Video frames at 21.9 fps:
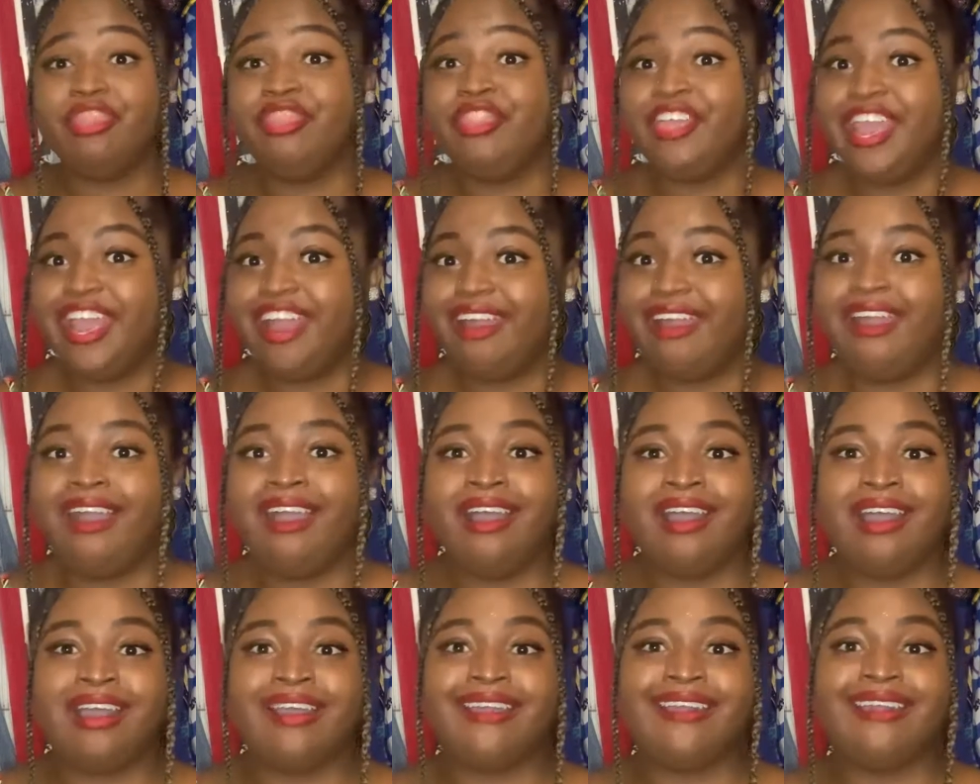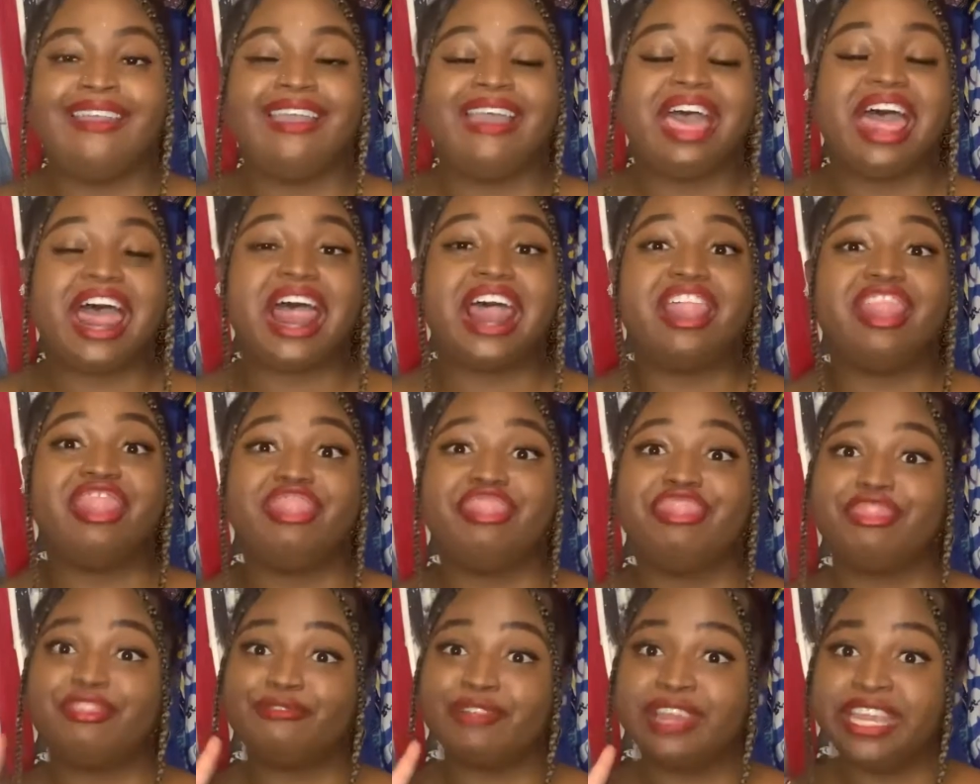there are
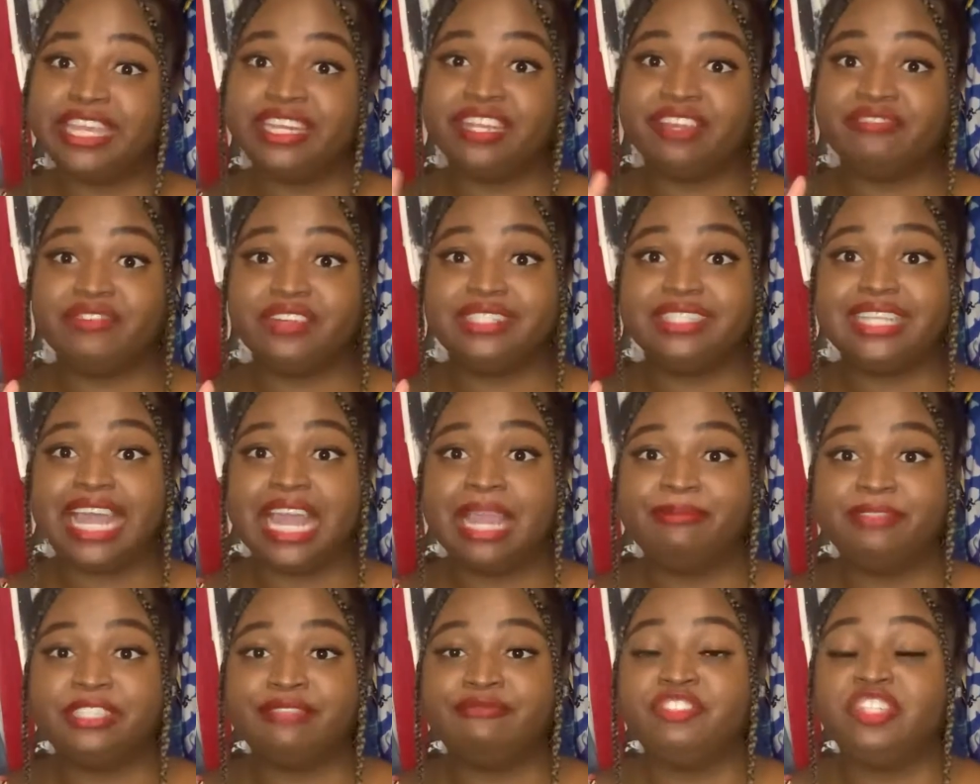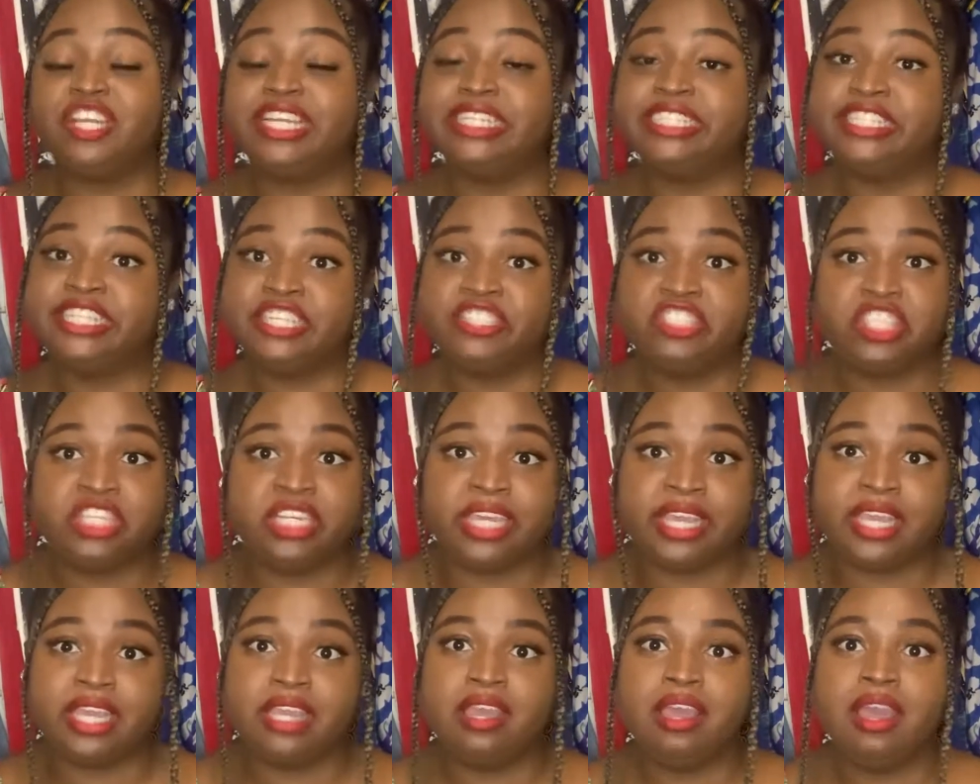3 different types of
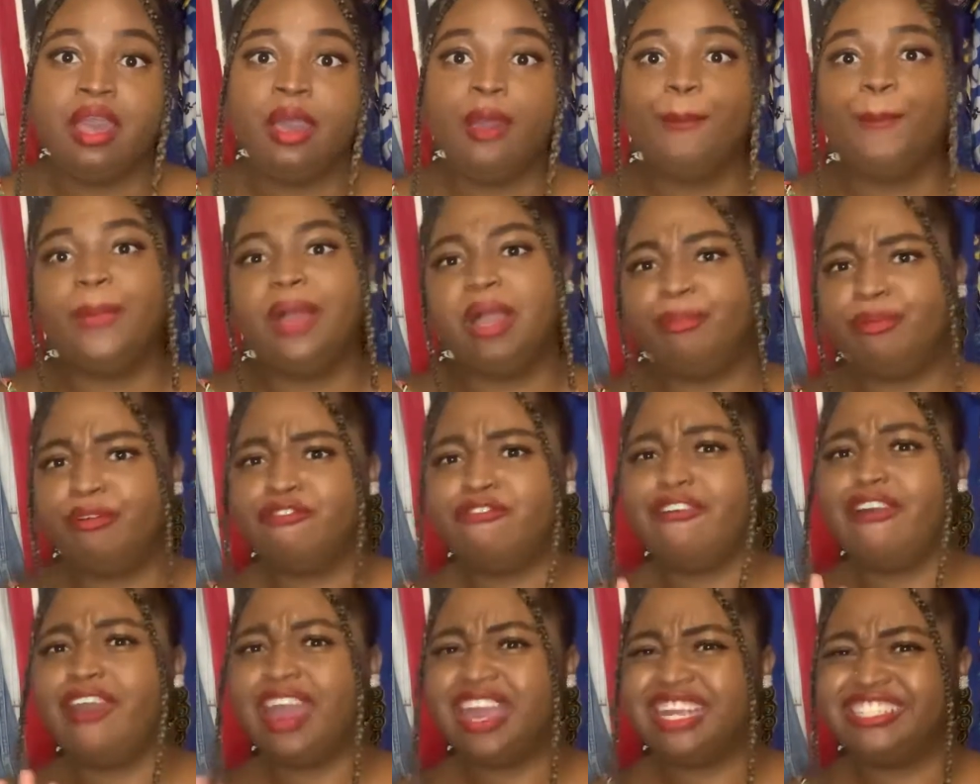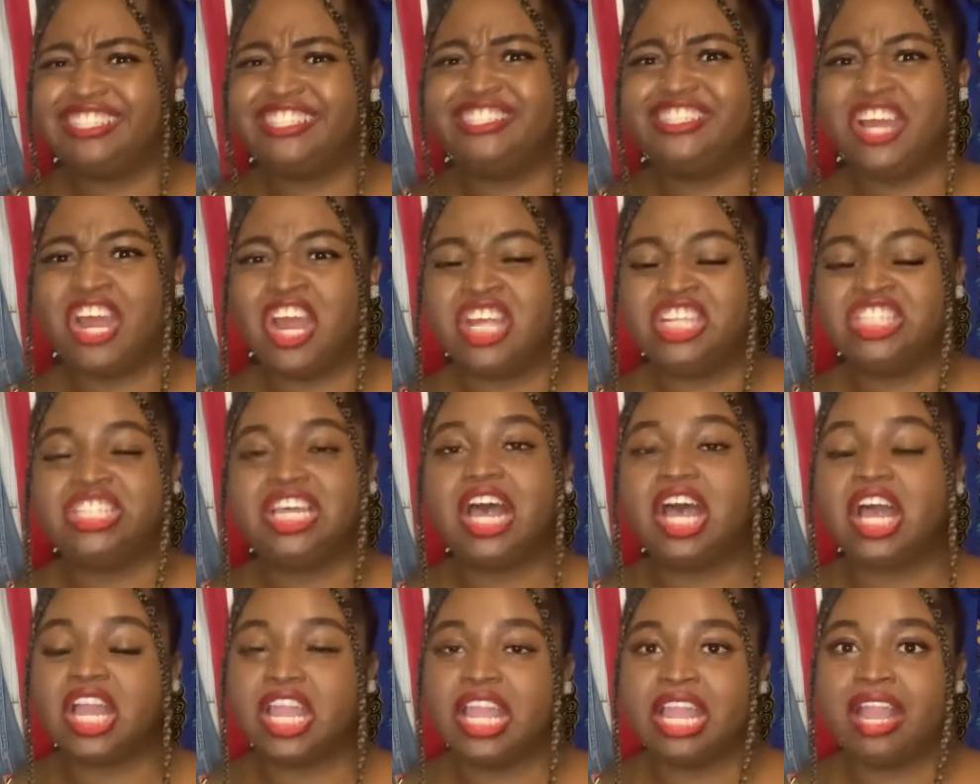transitioning, but before I start
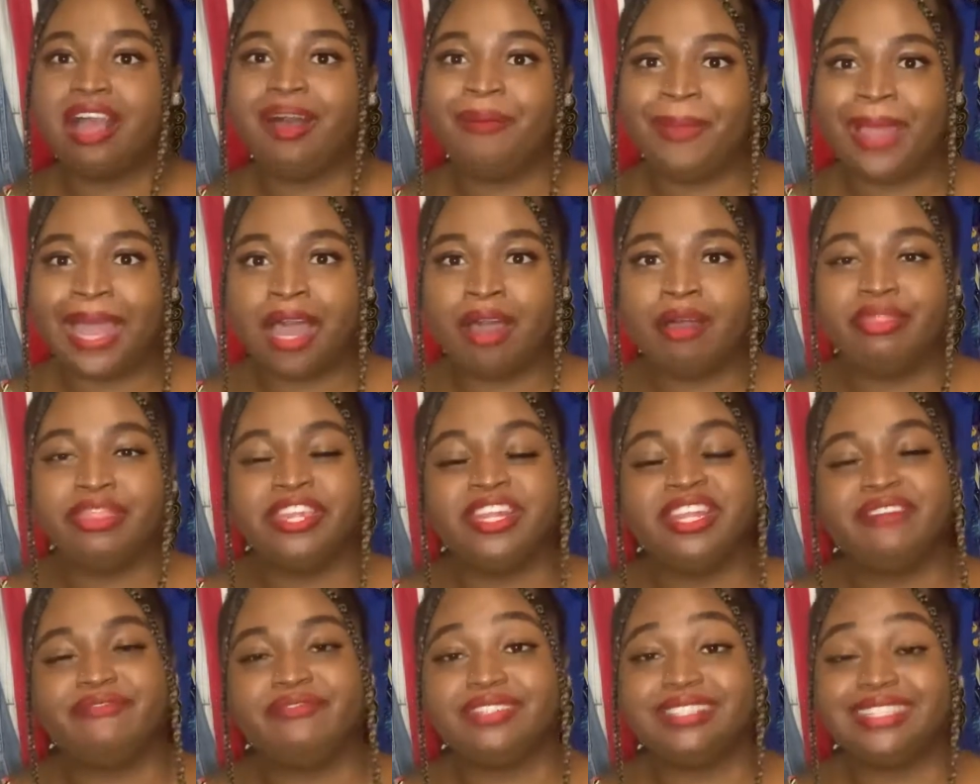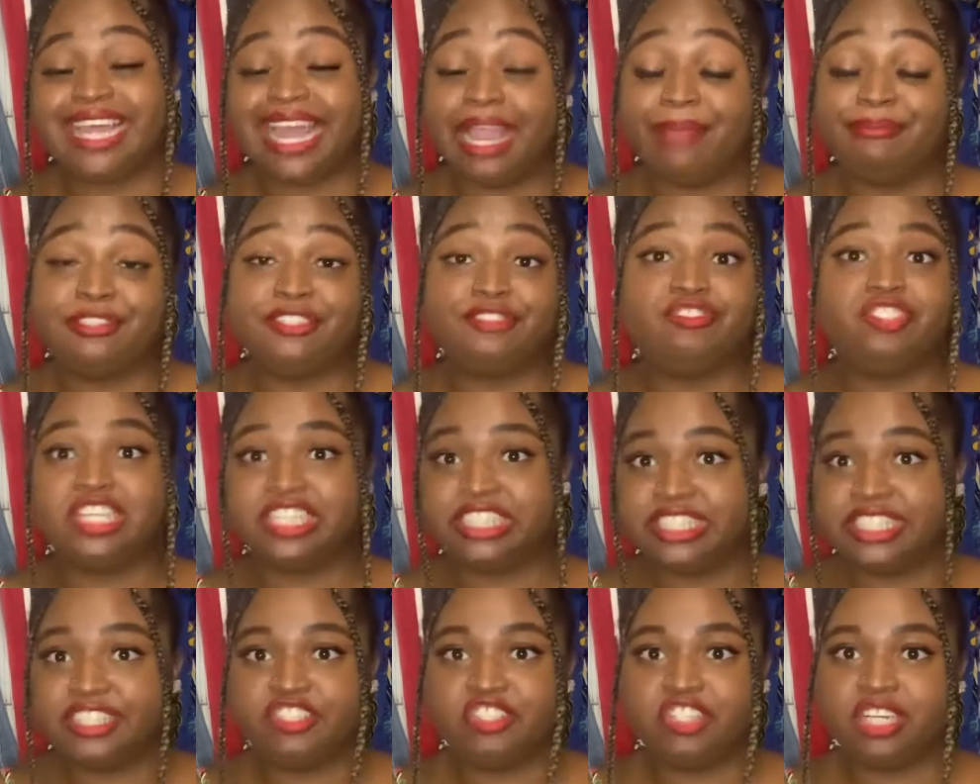talking about the different types of
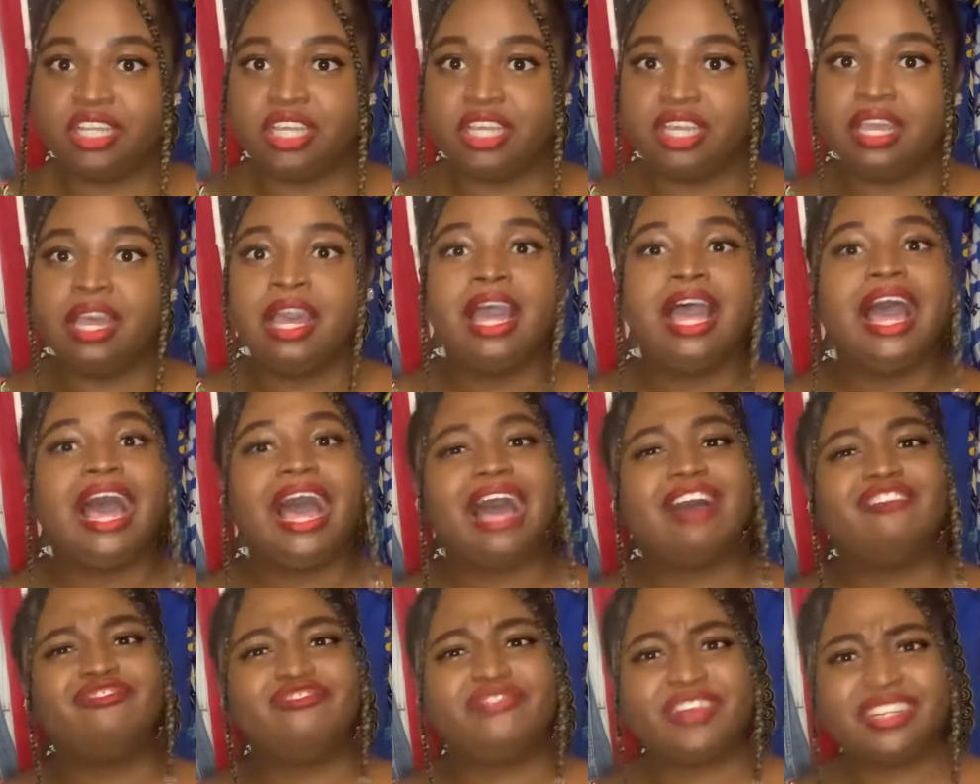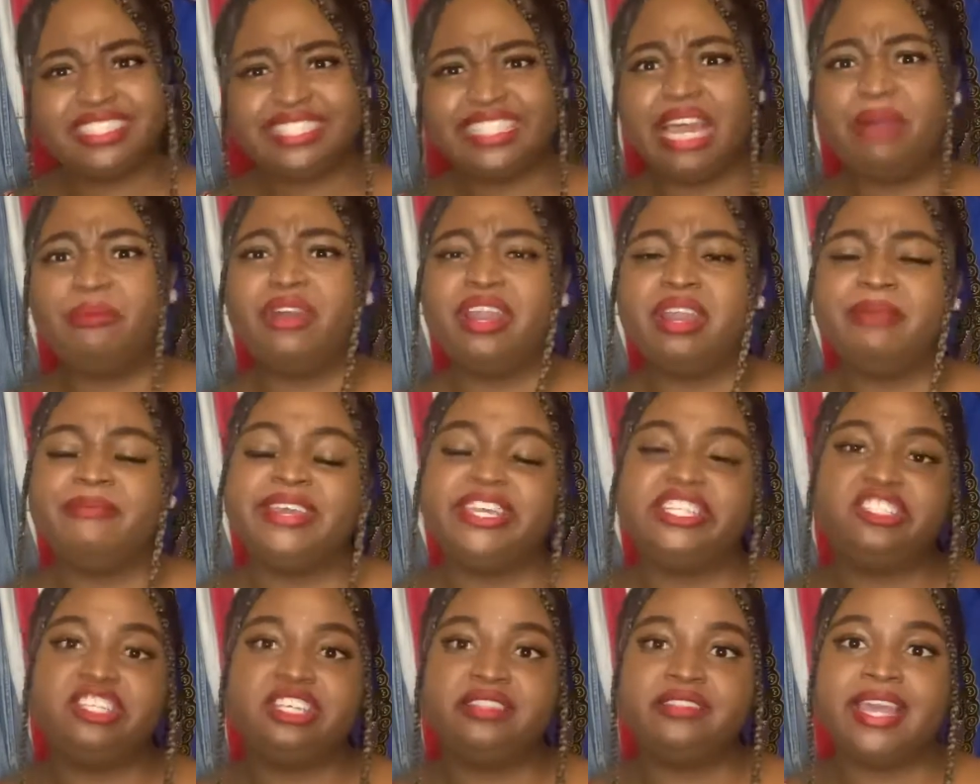transitioning, first I want to
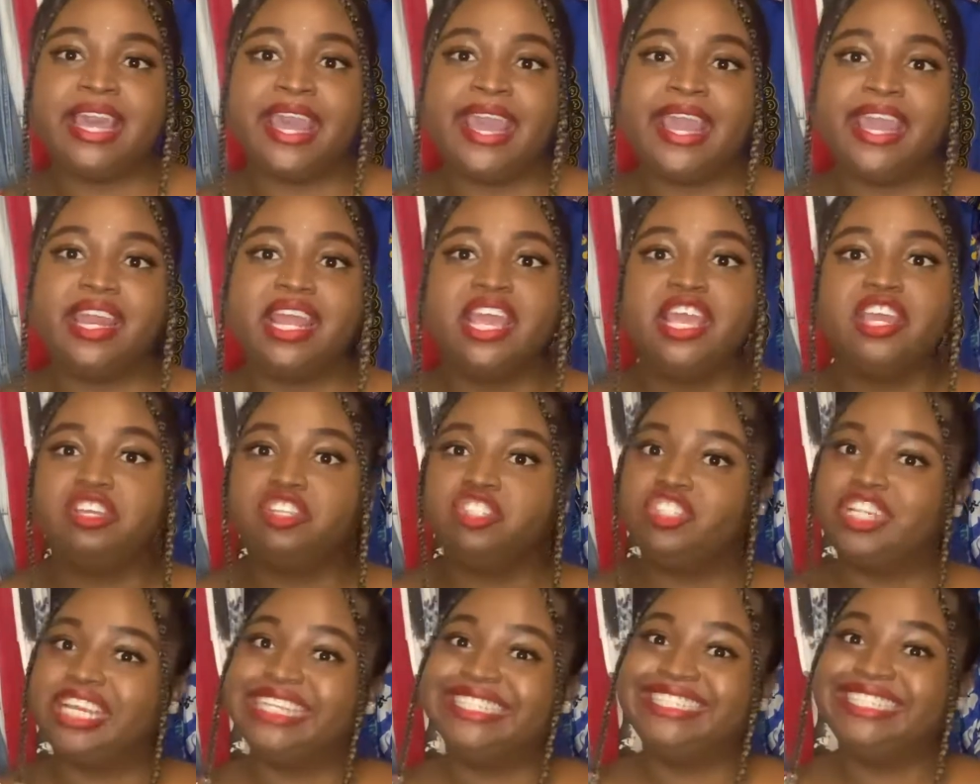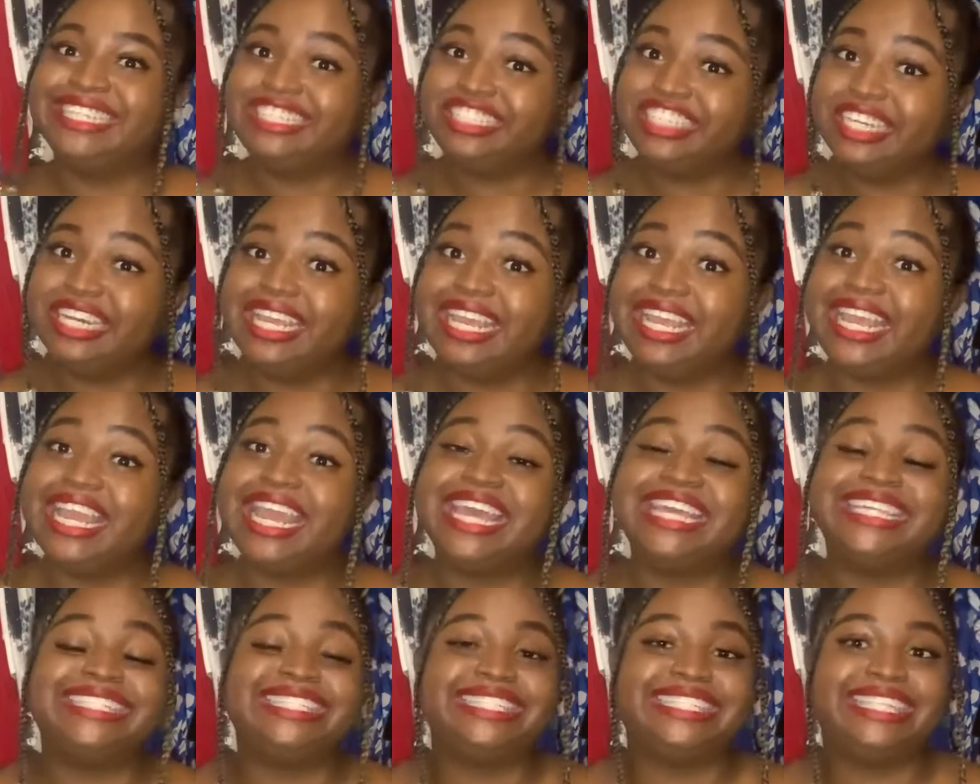mention that transitioning
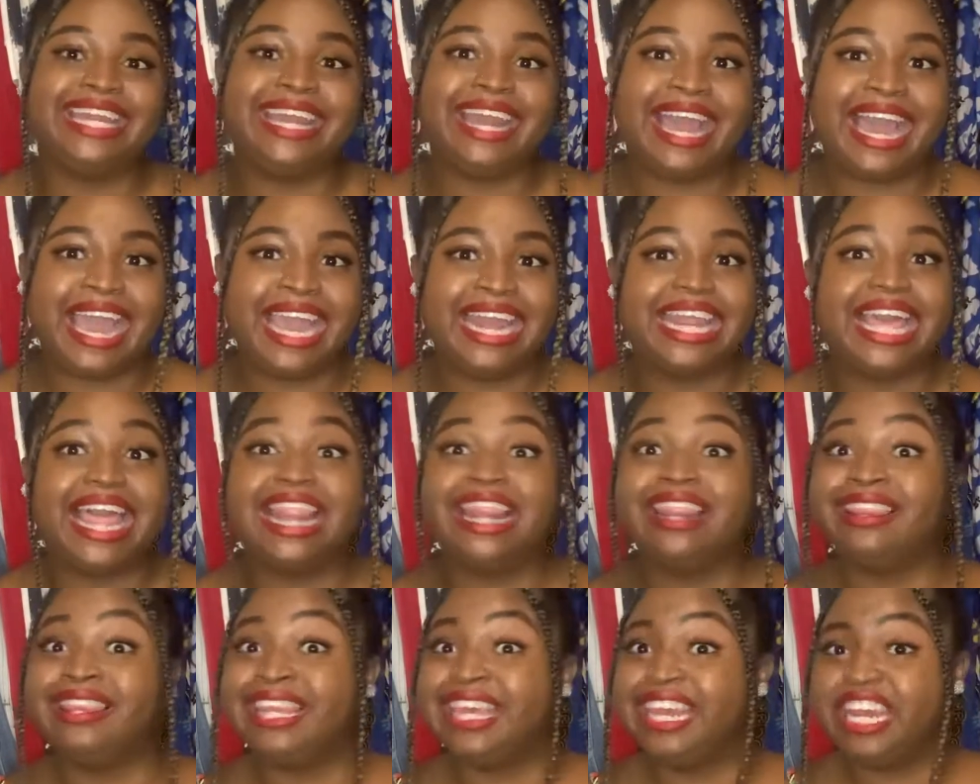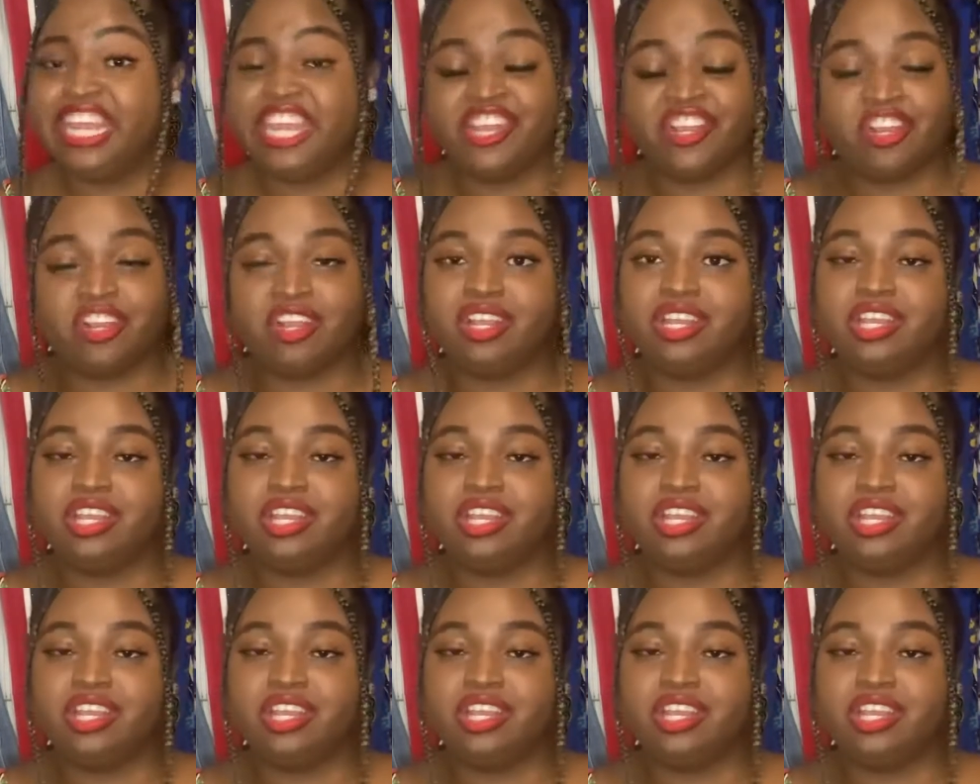is not linear.